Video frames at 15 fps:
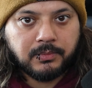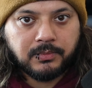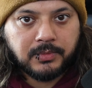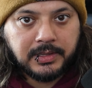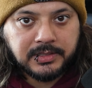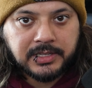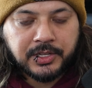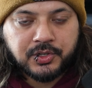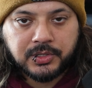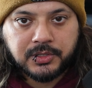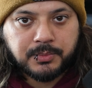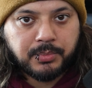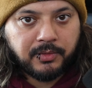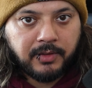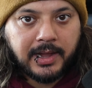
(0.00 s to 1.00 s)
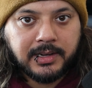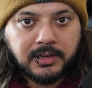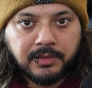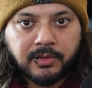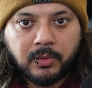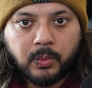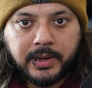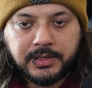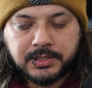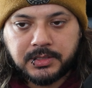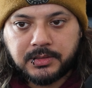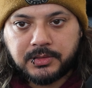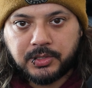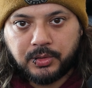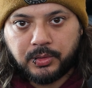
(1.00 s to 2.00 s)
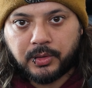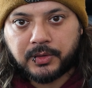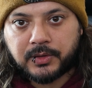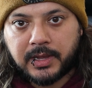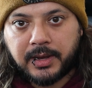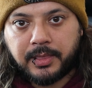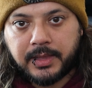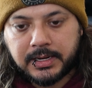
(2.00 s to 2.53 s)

these engines provide different ways to do those kind of